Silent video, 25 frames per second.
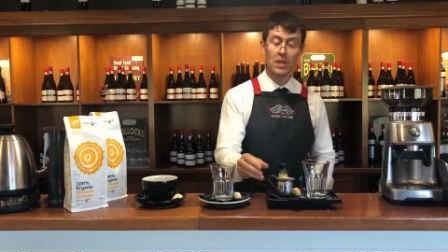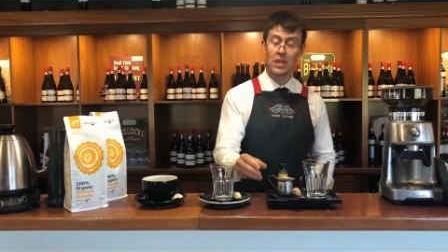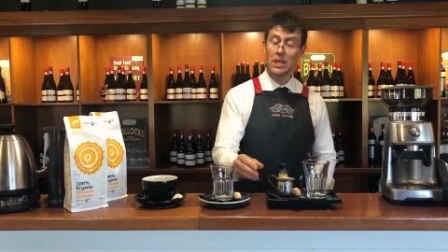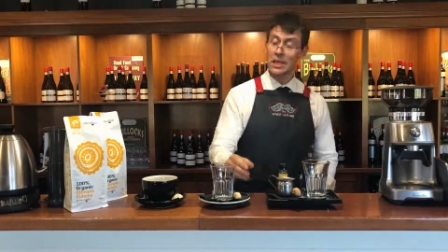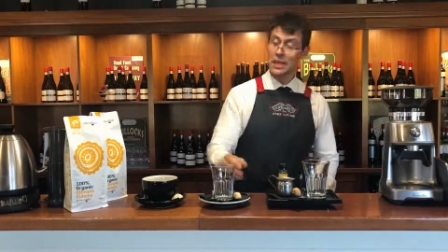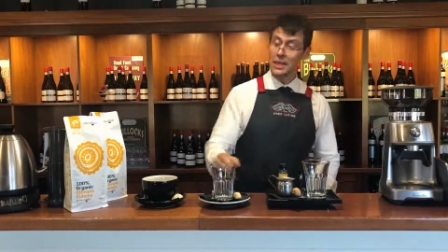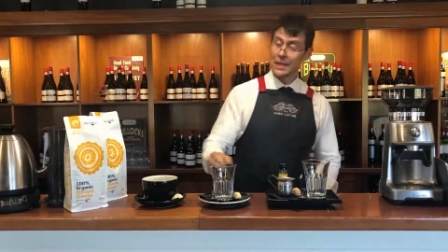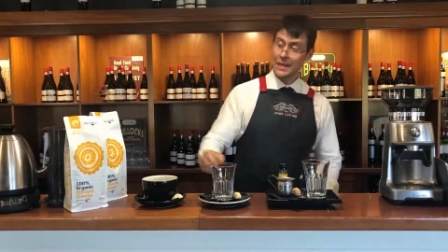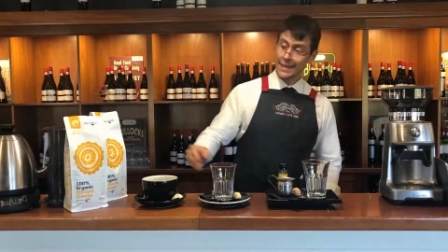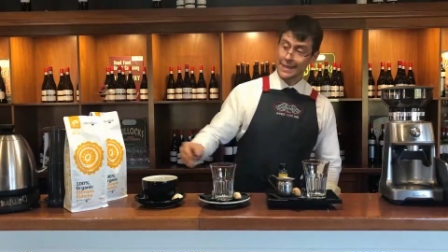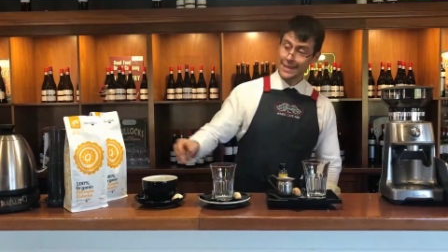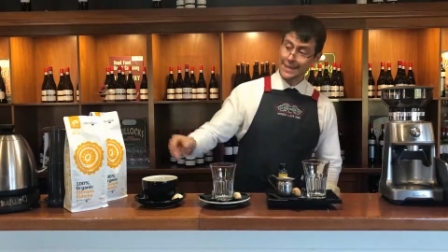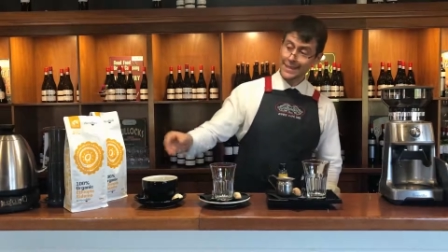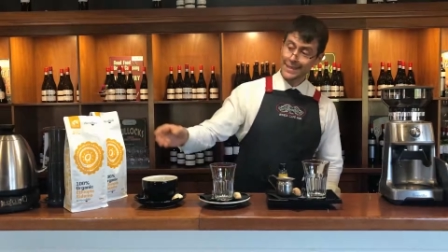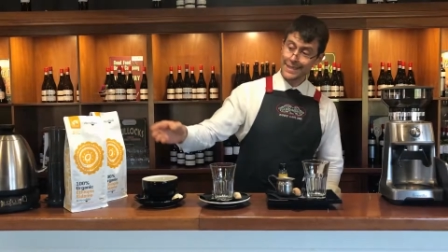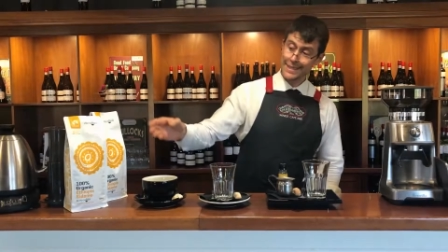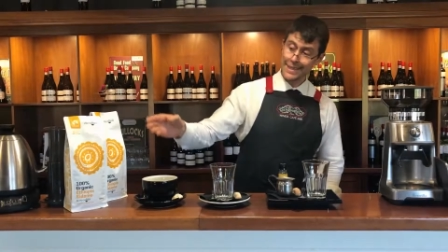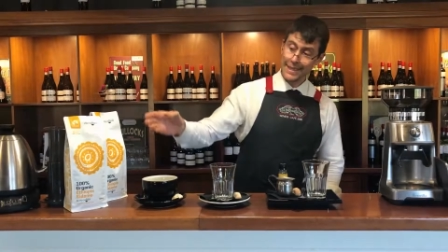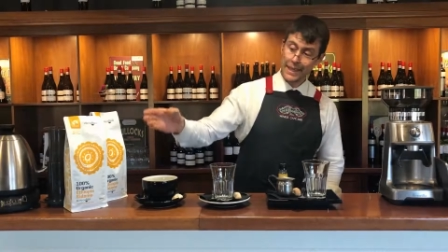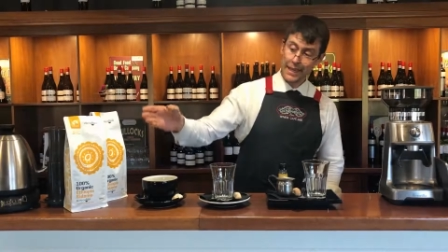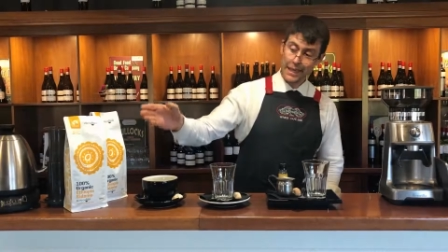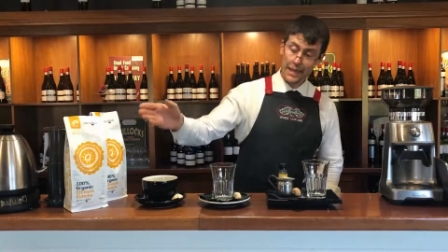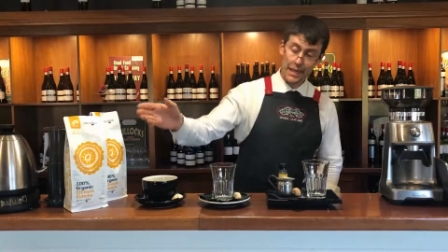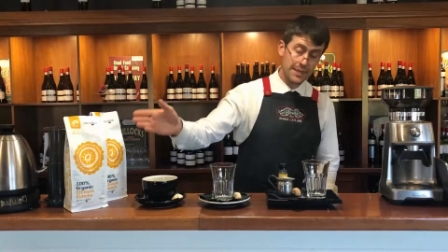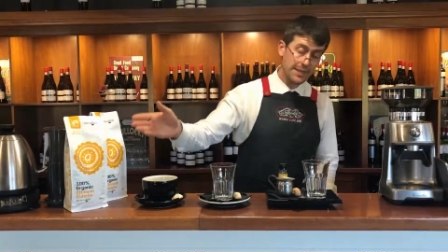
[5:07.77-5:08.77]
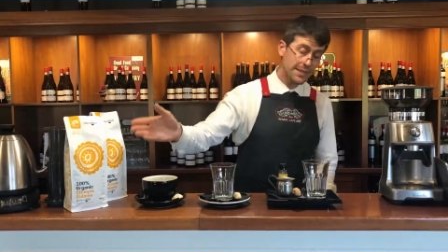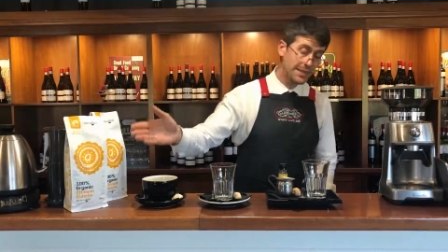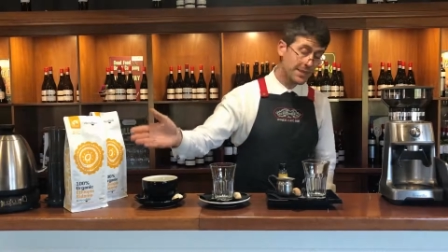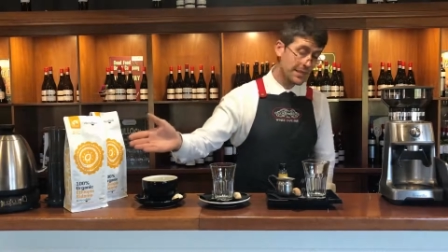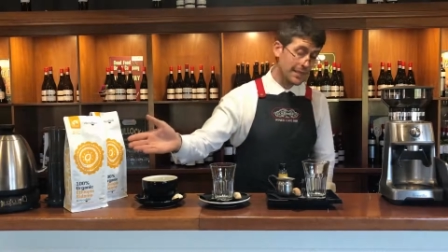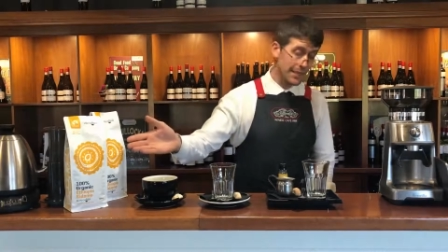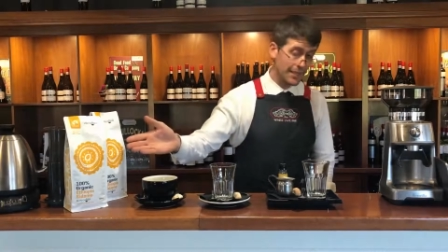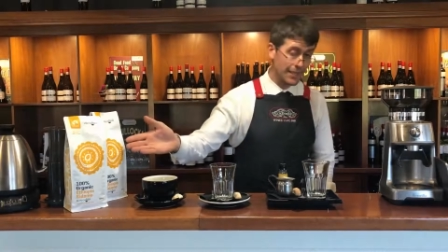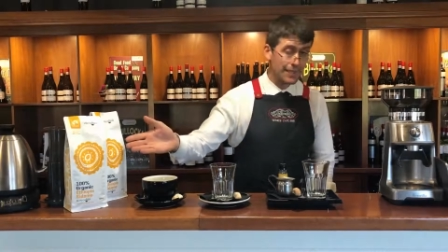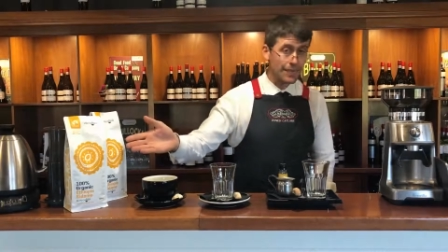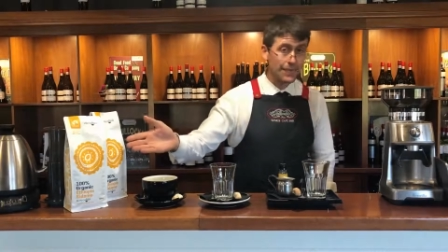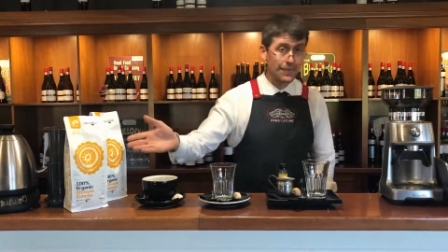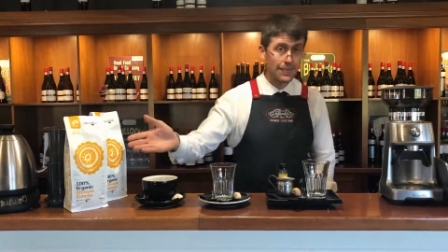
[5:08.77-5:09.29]
In this case
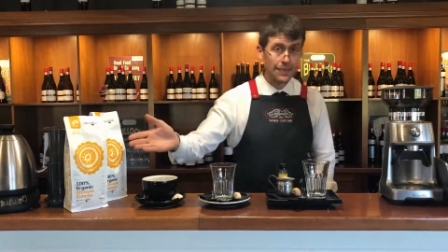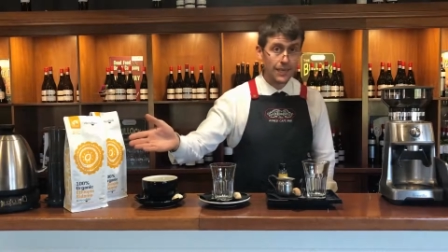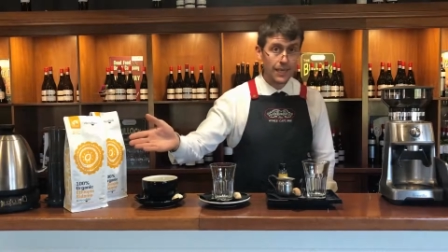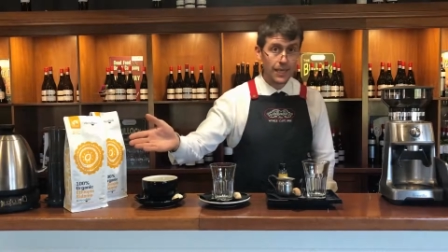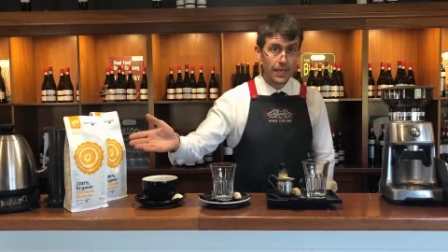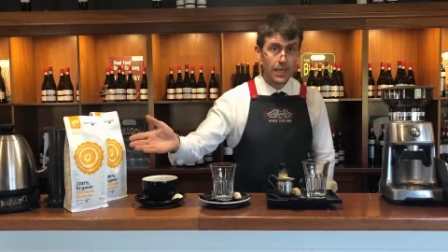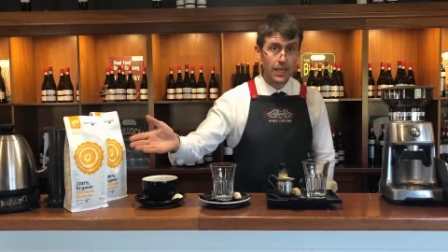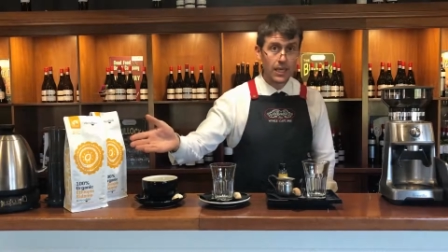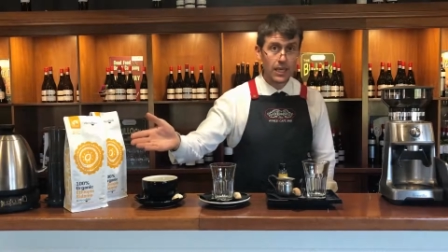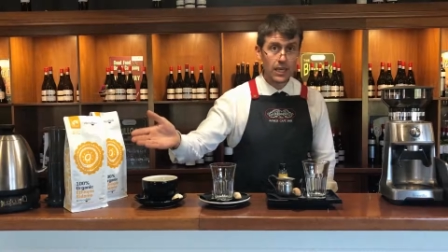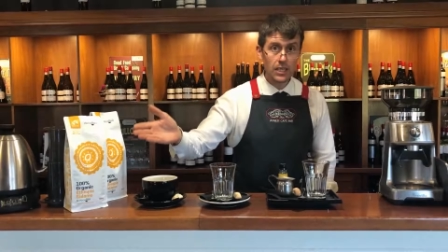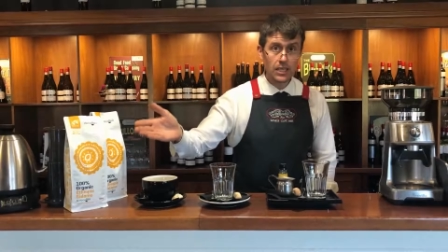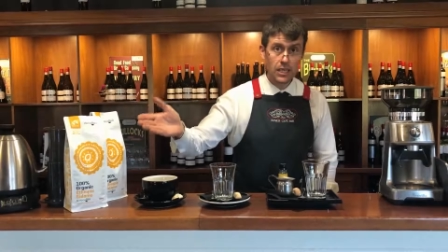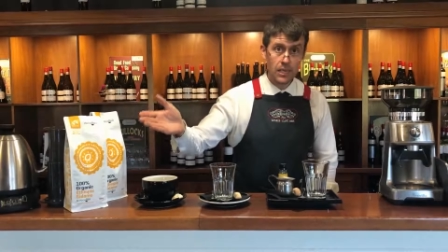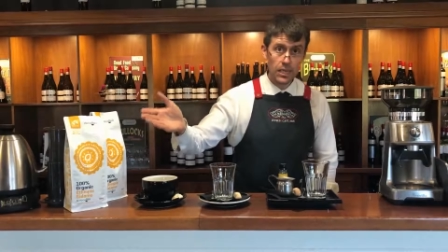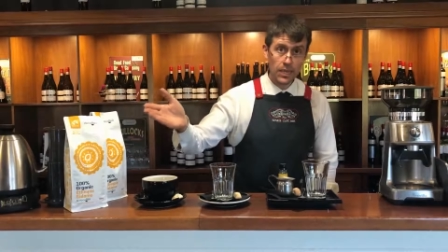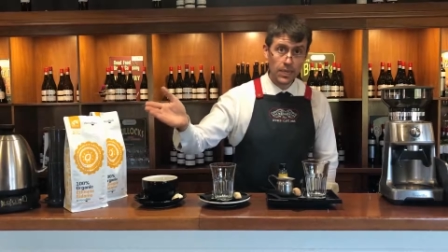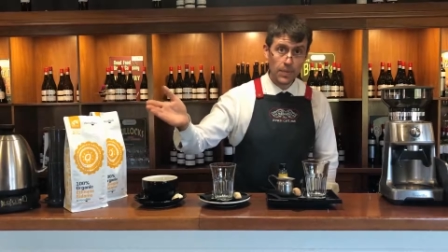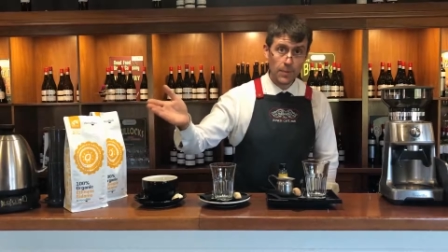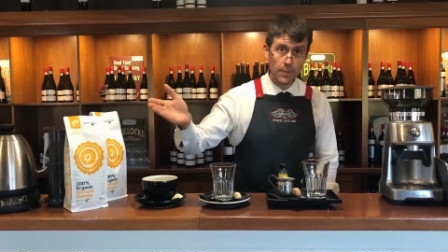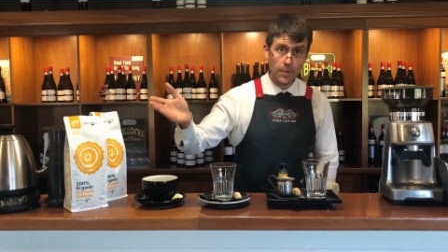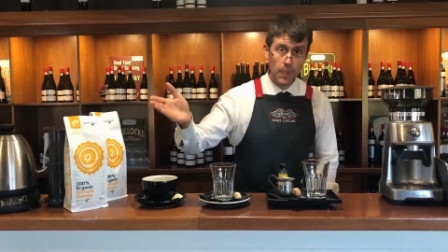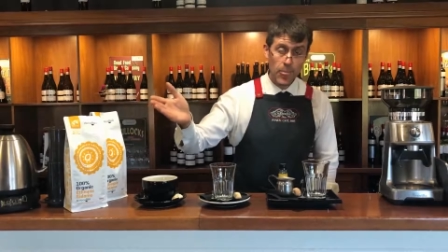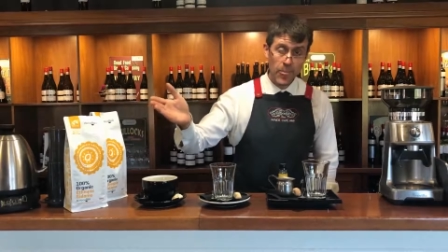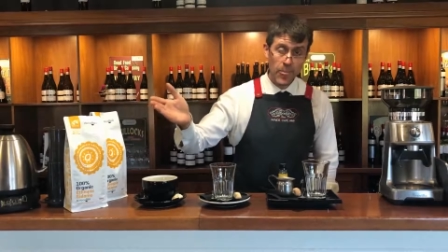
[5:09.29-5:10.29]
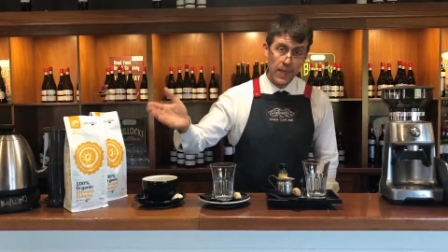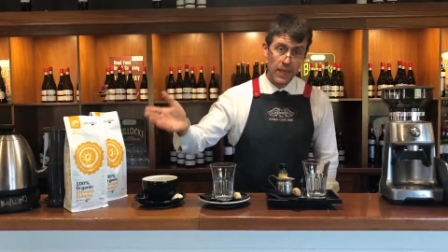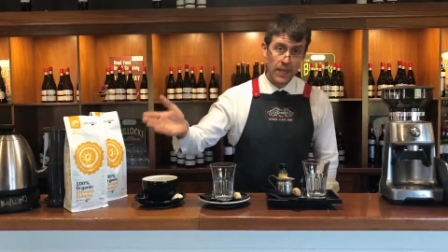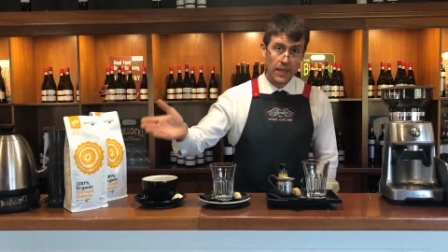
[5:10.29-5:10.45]
is the